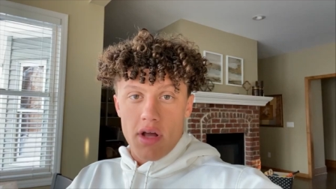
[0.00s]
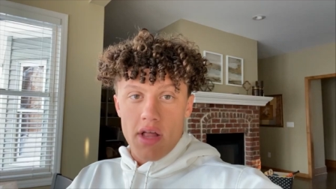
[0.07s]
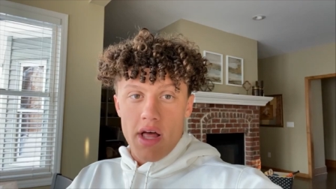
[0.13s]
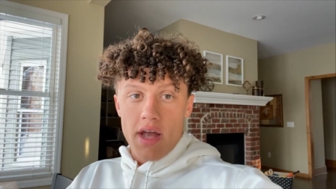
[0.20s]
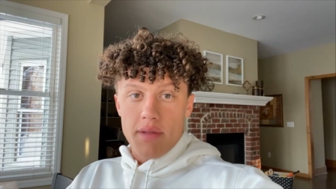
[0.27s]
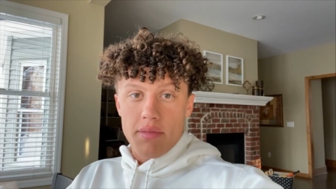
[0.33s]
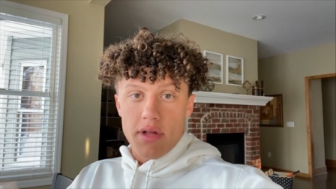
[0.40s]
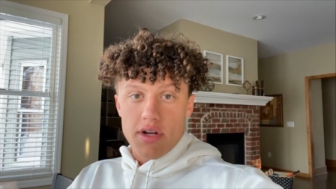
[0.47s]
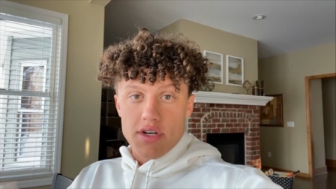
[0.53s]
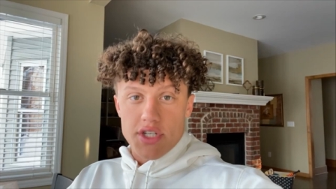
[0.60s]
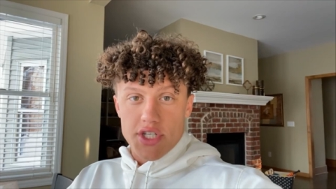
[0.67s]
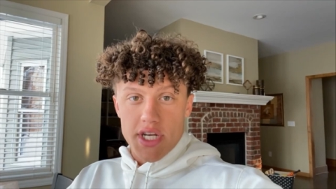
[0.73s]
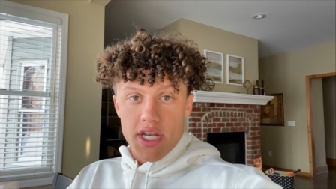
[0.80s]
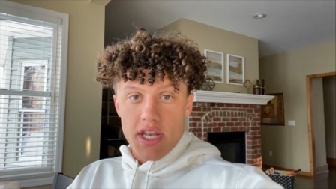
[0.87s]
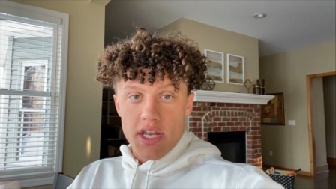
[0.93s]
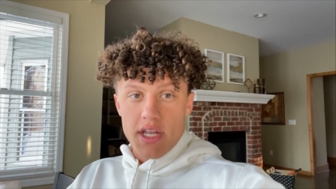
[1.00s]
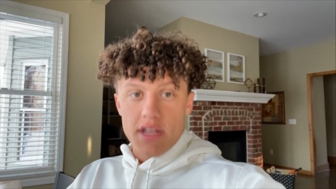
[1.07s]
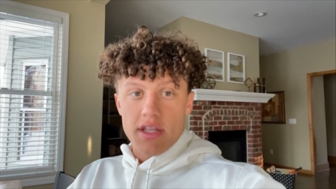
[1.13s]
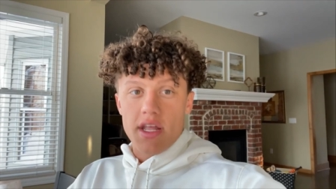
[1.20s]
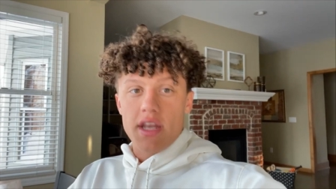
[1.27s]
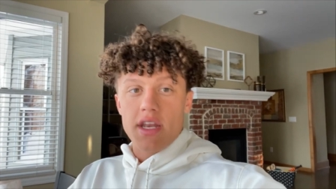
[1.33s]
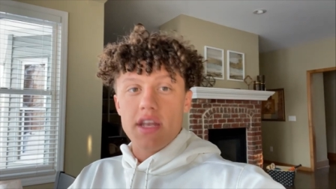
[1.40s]
A lot of players needed
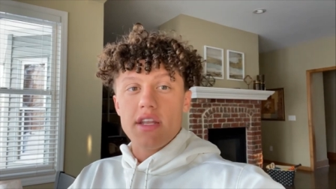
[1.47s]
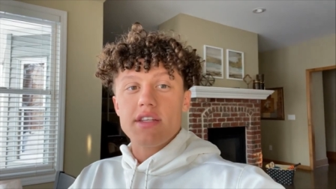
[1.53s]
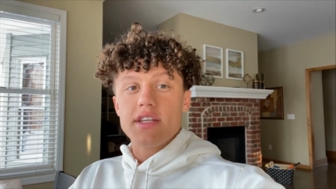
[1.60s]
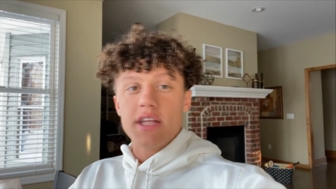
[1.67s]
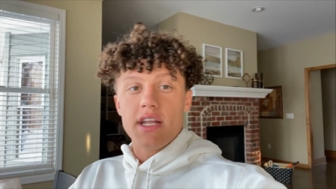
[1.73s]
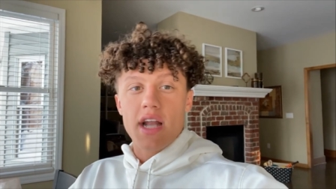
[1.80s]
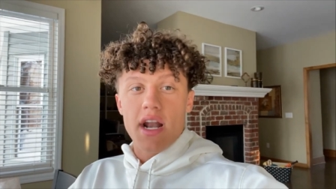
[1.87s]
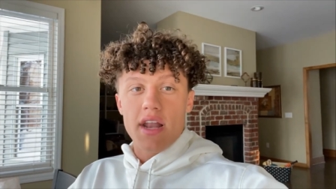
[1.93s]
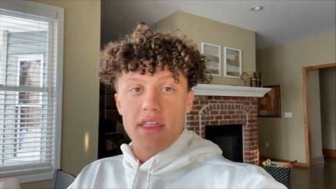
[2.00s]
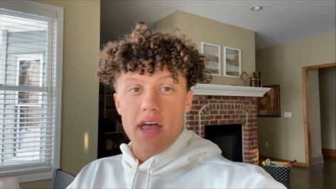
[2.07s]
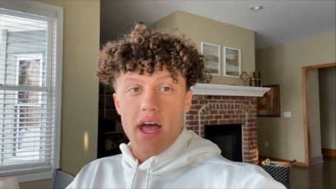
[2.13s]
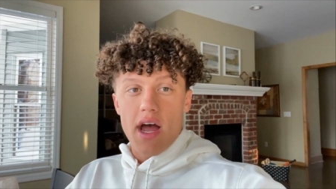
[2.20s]
it. They needed to get out of the